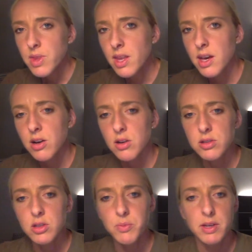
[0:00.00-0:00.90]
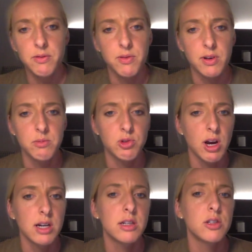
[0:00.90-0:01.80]
It could also be from
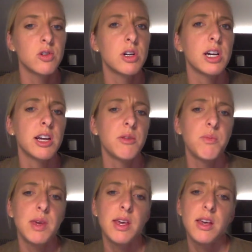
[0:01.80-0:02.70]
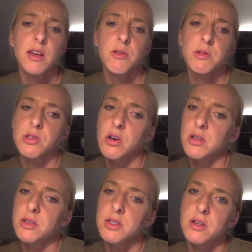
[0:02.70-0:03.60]
drugs, or it can be the
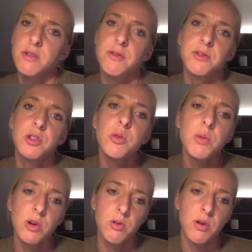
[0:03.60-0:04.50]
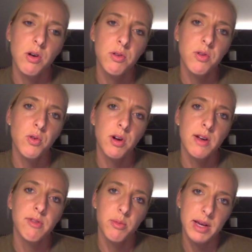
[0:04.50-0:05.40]
result of tumor growth or
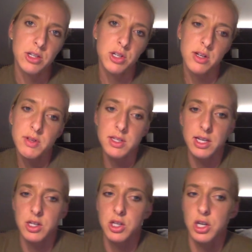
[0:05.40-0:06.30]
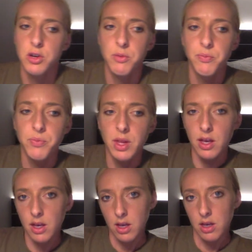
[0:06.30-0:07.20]
inflammation of the tissue.
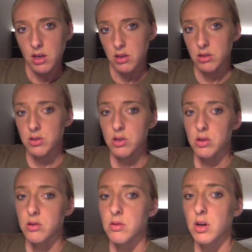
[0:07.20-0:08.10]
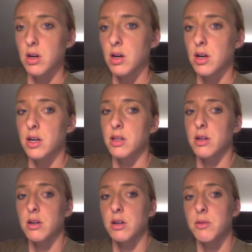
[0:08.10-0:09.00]
So
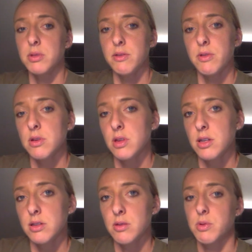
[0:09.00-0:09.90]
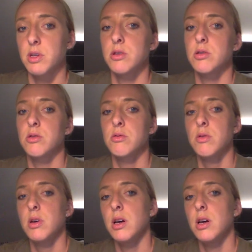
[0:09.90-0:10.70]
there are a couple different things that we can do.